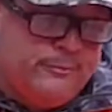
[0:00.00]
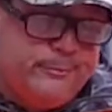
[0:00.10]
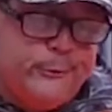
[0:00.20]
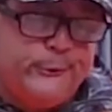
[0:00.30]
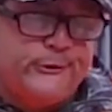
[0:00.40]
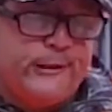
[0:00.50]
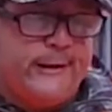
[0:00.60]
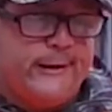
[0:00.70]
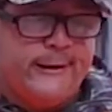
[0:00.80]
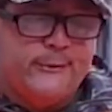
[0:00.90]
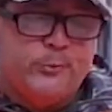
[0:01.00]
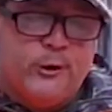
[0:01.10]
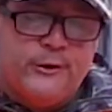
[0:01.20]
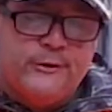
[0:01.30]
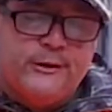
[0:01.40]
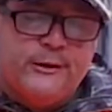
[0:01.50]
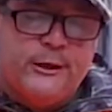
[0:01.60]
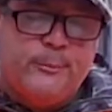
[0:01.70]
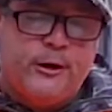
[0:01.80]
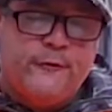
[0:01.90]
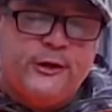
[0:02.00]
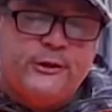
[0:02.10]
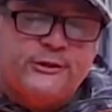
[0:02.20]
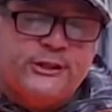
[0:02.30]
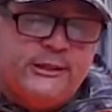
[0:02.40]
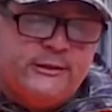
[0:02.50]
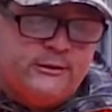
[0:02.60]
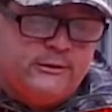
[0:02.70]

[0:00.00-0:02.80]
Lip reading: Boo shouted his brothers, "Get up off your seat.